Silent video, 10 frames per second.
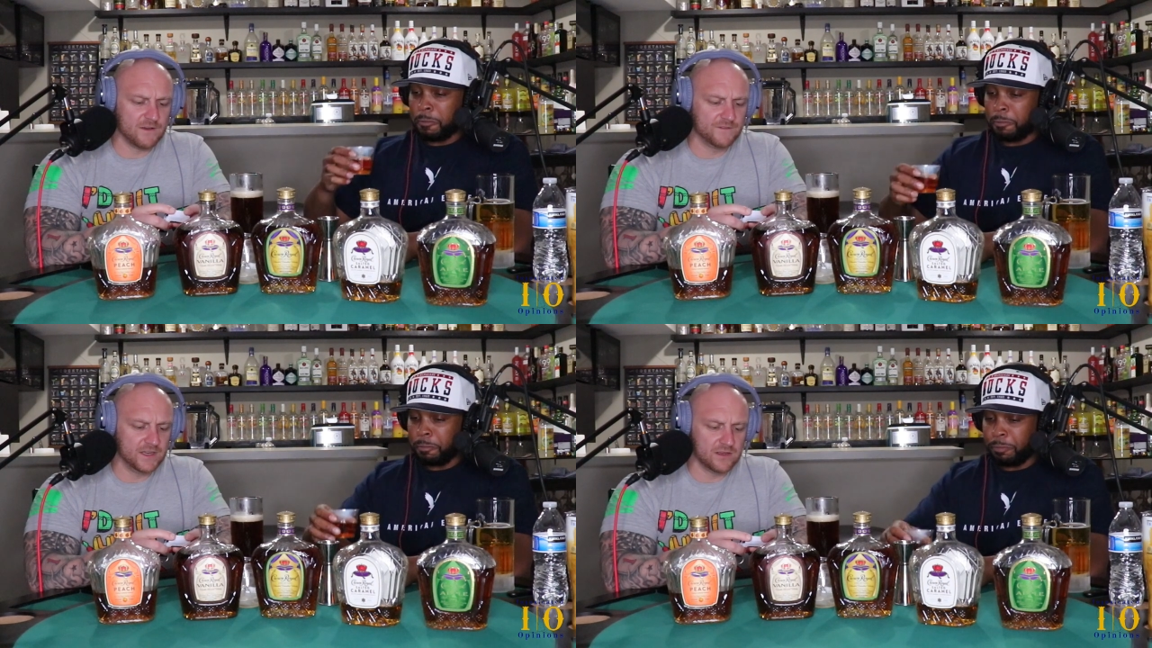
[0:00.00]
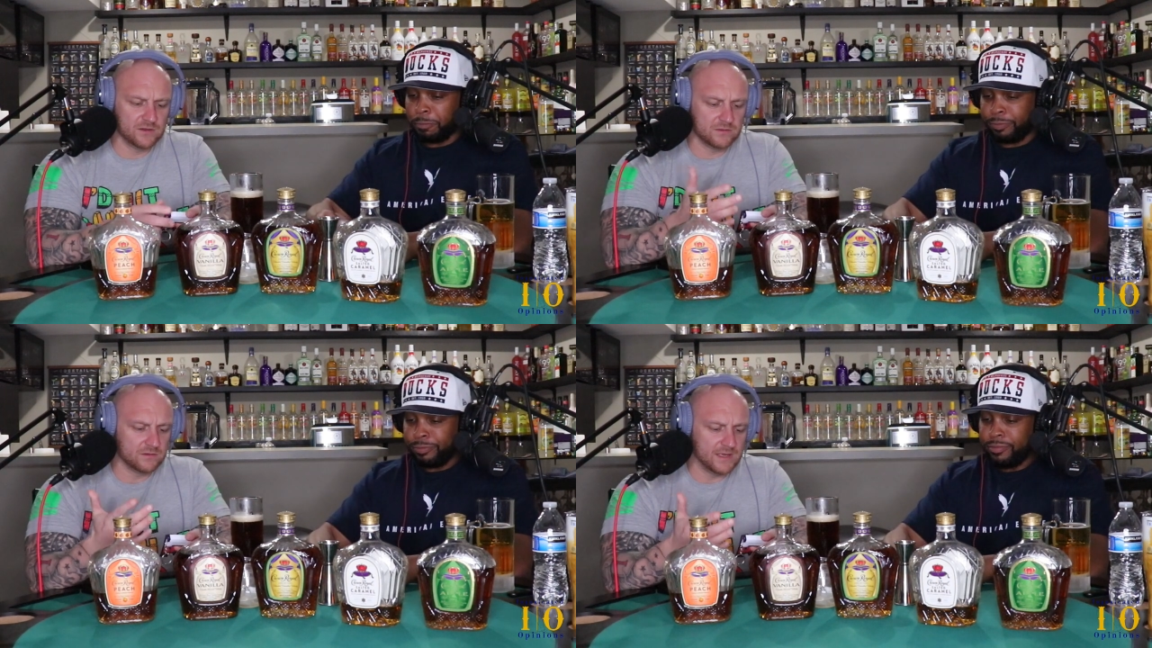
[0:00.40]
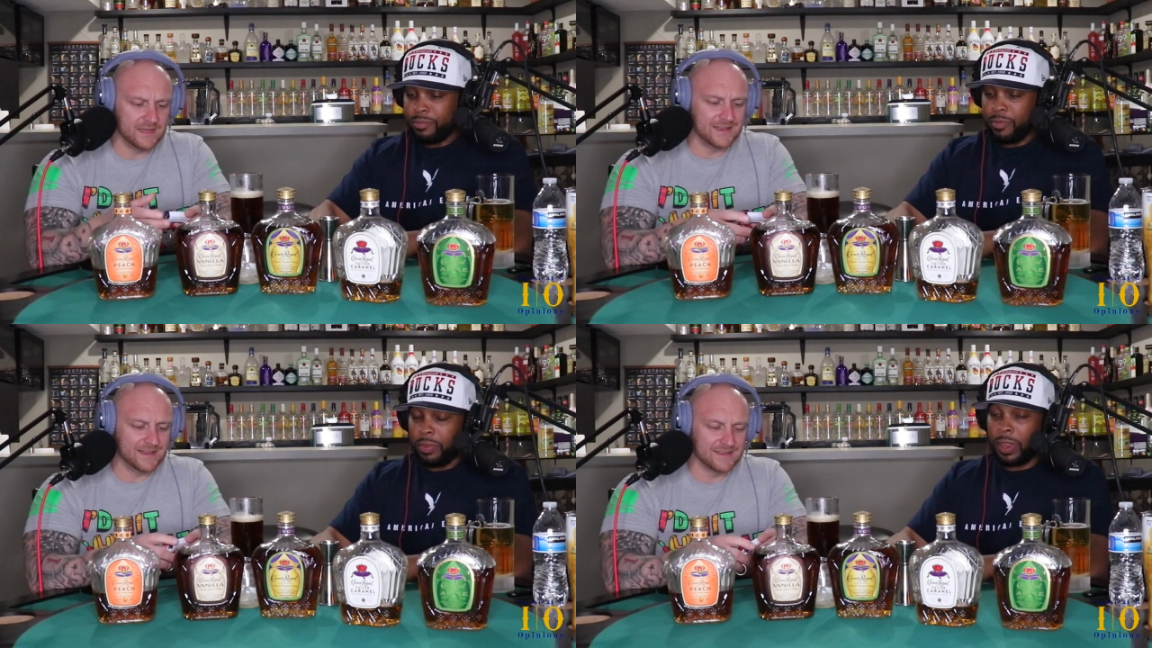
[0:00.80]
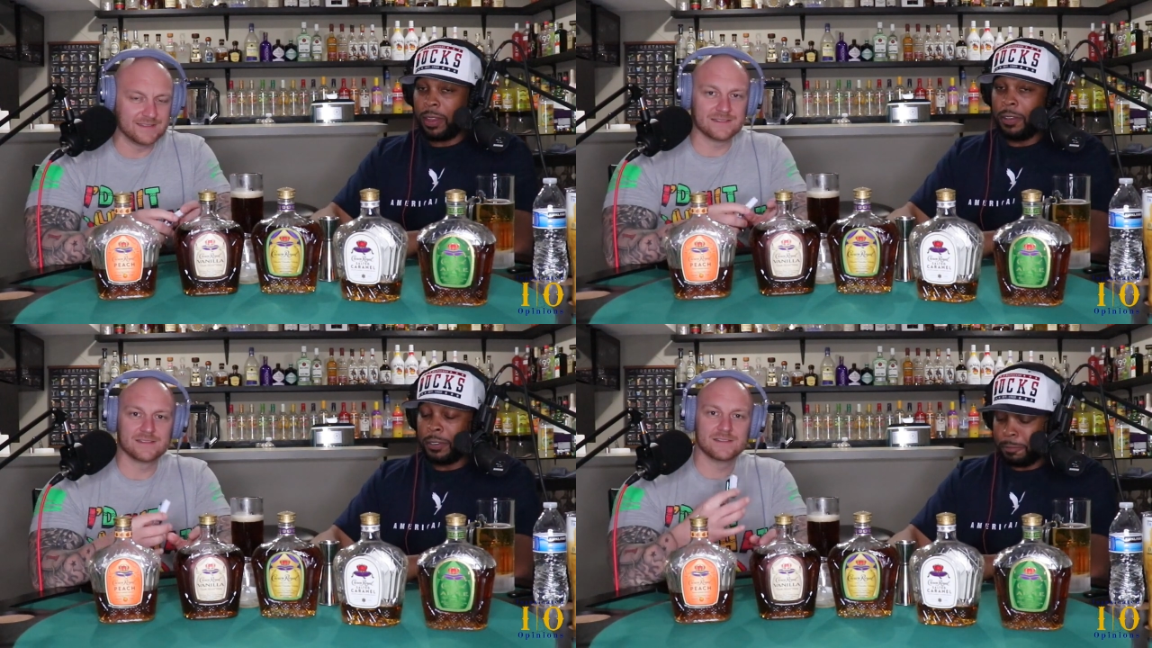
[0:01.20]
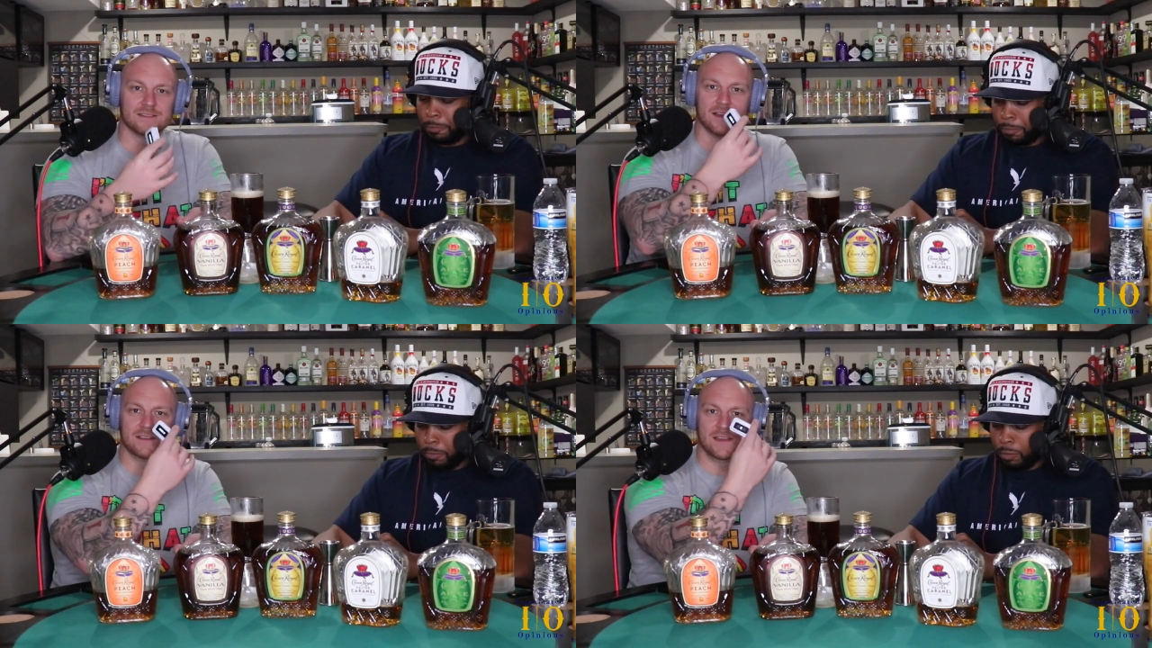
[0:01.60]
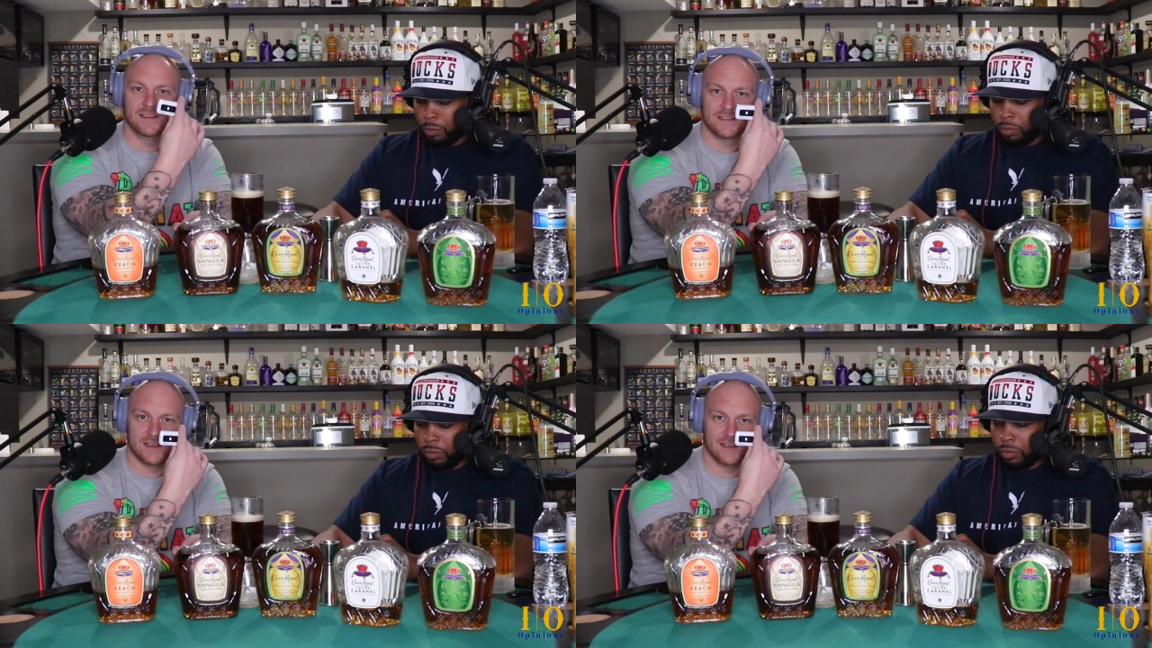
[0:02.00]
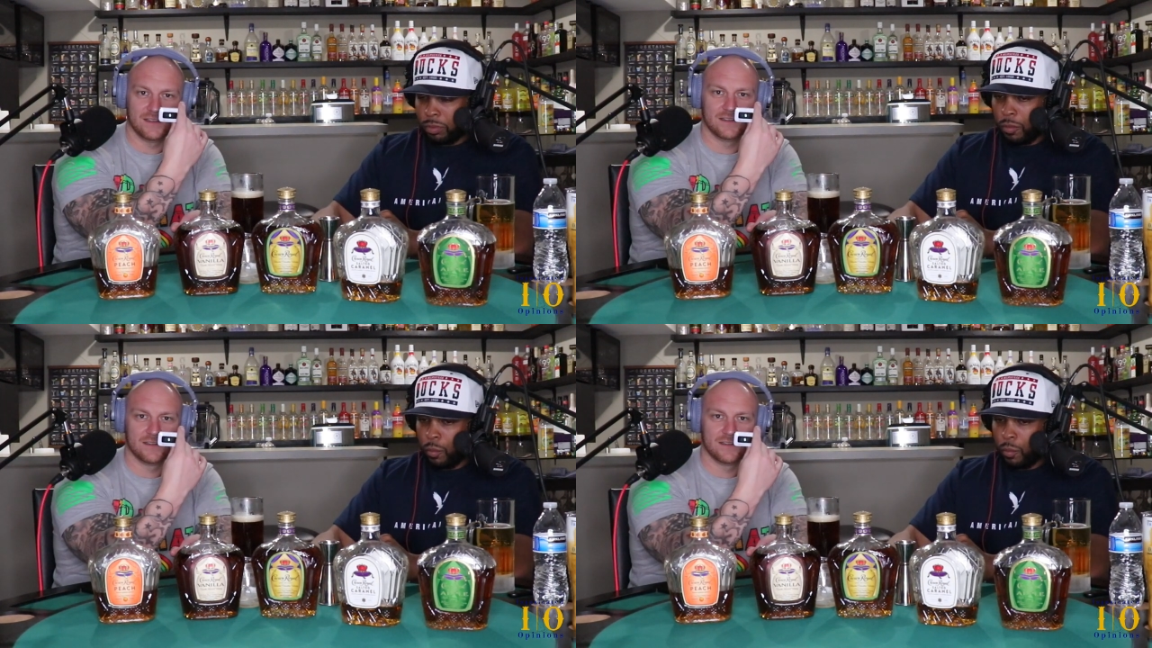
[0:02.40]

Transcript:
Speaker 1: on video. It is a keychain,